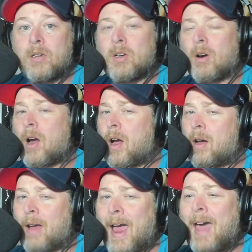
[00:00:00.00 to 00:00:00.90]

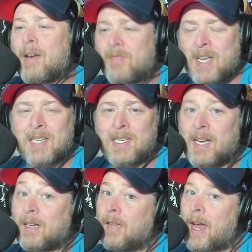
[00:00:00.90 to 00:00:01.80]
uh, out of Disney
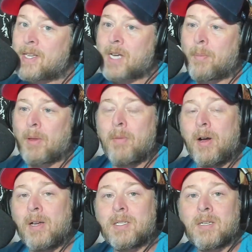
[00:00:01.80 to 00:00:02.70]
in the last couple of
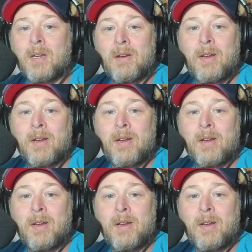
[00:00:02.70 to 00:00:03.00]
months